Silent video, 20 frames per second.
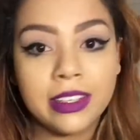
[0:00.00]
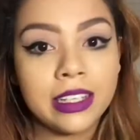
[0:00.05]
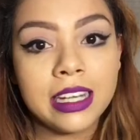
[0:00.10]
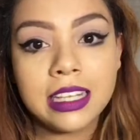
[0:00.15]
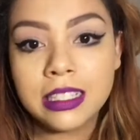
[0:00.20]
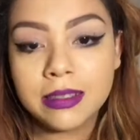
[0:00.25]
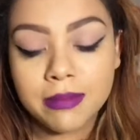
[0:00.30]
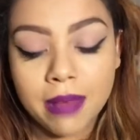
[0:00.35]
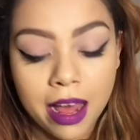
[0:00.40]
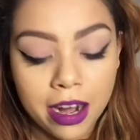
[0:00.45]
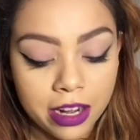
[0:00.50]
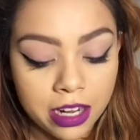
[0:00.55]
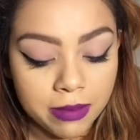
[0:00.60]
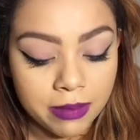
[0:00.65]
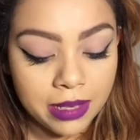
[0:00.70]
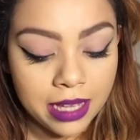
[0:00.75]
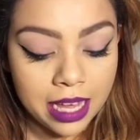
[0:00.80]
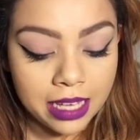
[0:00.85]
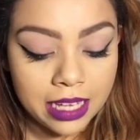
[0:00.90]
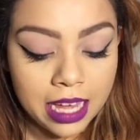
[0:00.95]
It doesn't matter to
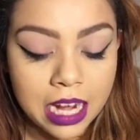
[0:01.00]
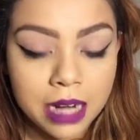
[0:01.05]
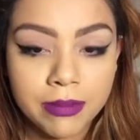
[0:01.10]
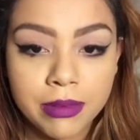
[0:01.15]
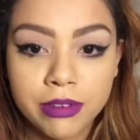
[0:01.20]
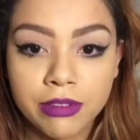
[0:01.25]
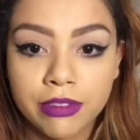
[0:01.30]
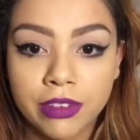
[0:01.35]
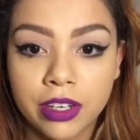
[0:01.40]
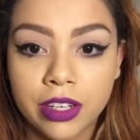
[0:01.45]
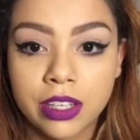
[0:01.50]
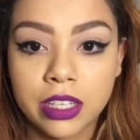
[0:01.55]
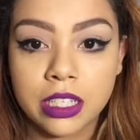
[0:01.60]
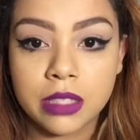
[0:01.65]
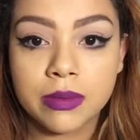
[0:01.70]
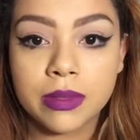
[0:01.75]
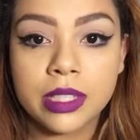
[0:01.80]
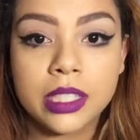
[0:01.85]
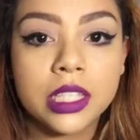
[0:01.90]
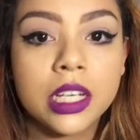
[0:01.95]
me. I kind of prefer
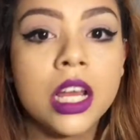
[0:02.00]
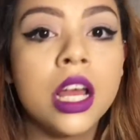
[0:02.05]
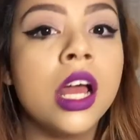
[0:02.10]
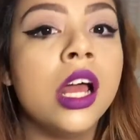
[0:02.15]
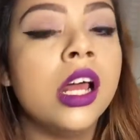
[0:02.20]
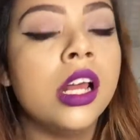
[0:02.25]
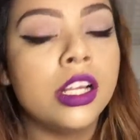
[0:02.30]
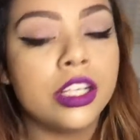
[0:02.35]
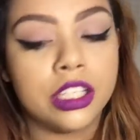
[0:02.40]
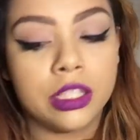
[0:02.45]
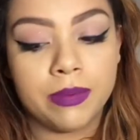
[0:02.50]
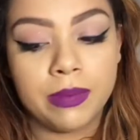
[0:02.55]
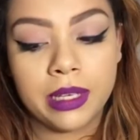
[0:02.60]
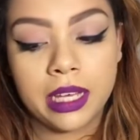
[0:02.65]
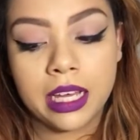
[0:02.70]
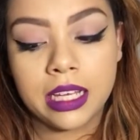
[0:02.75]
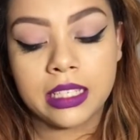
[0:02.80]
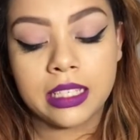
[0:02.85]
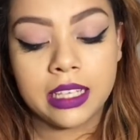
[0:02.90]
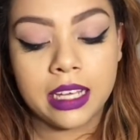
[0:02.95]
this one just
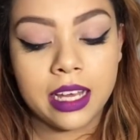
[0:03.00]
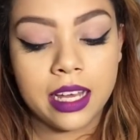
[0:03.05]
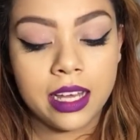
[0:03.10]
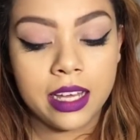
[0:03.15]
because